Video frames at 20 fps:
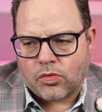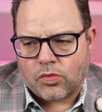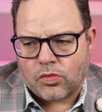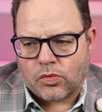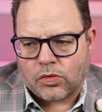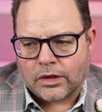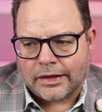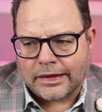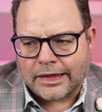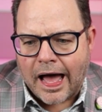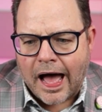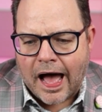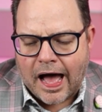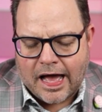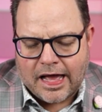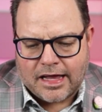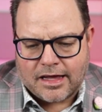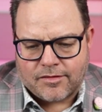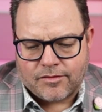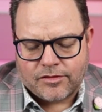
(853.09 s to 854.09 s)

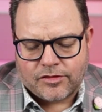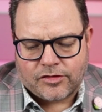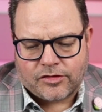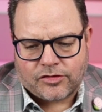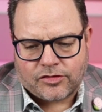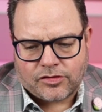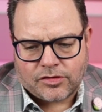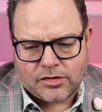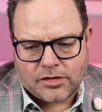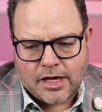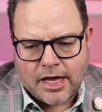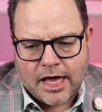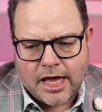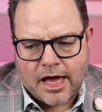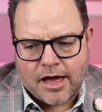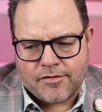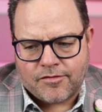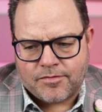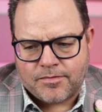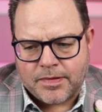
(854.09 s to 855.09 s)
lives
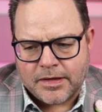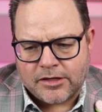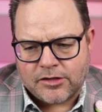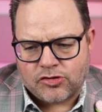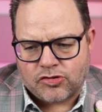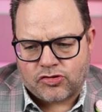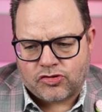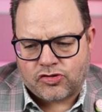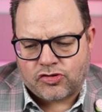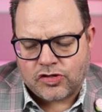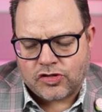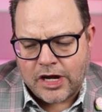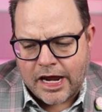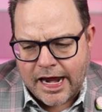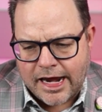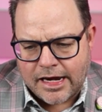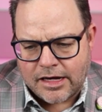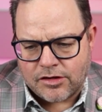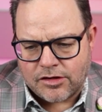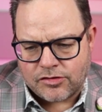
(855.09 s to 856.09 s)
have been
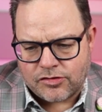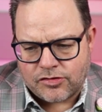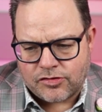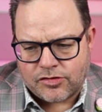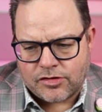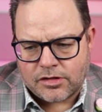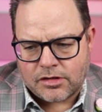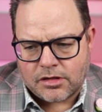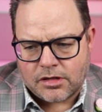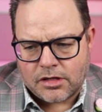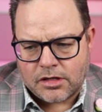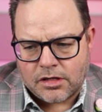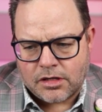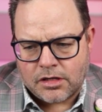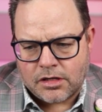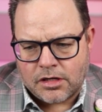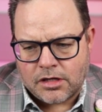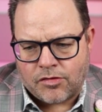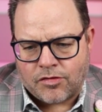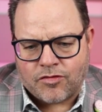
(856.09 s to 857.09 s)
changed
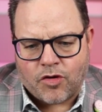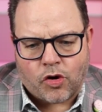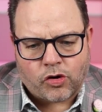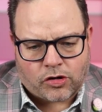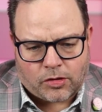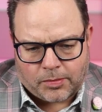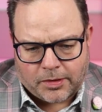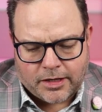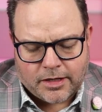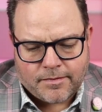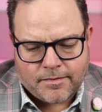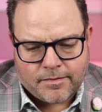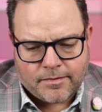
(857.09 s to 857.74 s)
irrevocably.